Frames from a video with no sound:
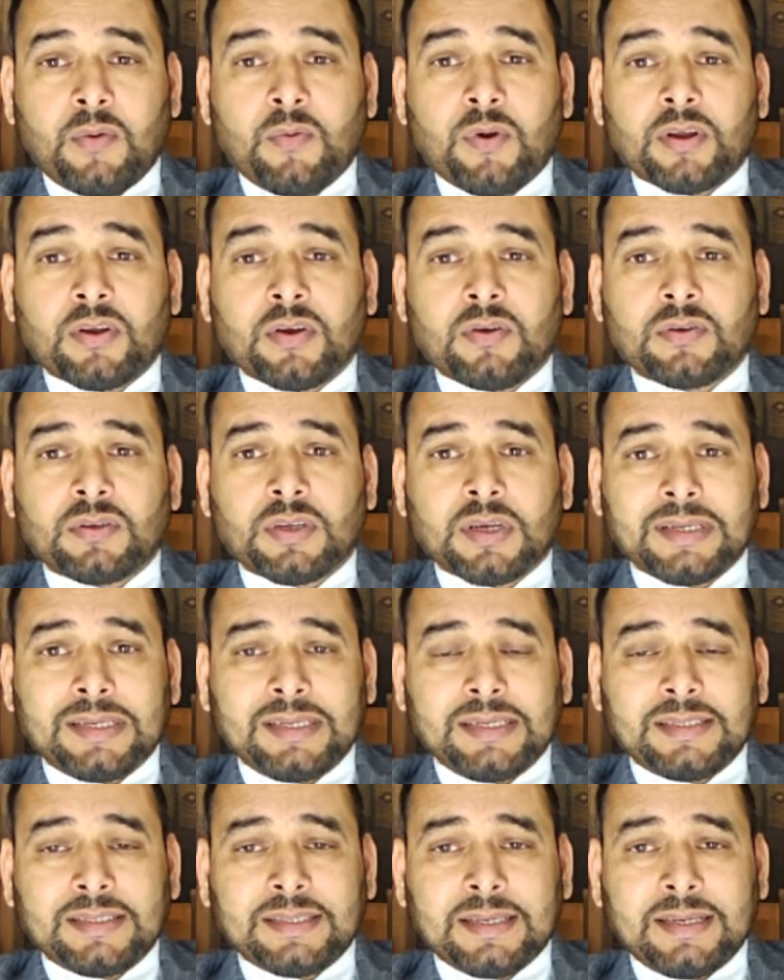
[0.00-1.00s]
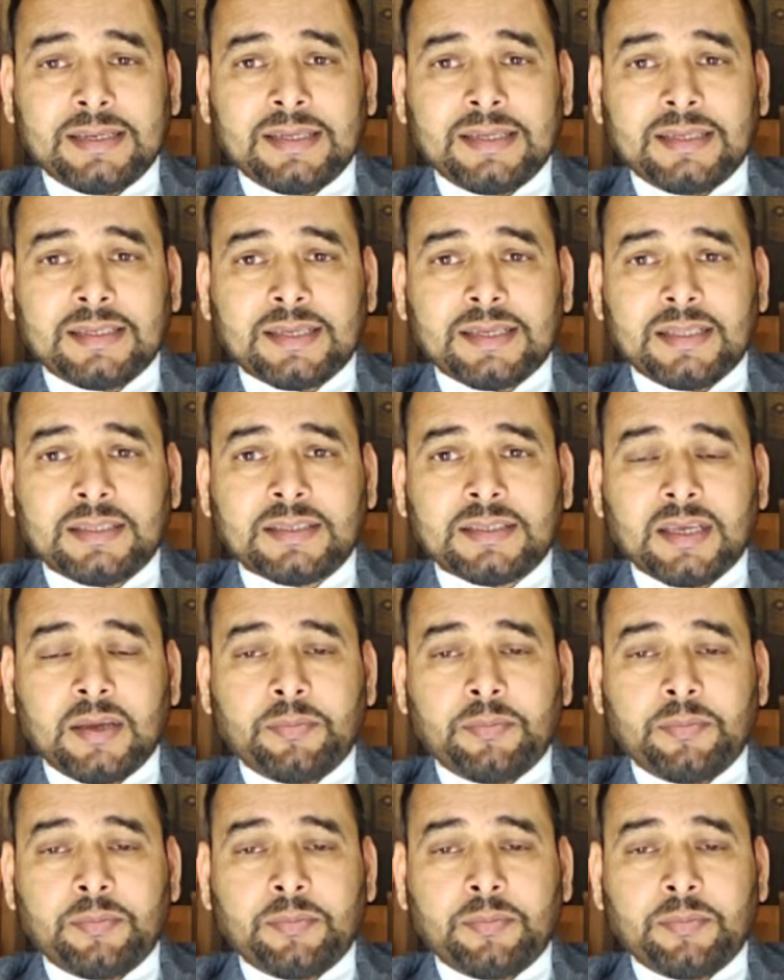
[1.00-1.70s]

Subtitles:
Our contact details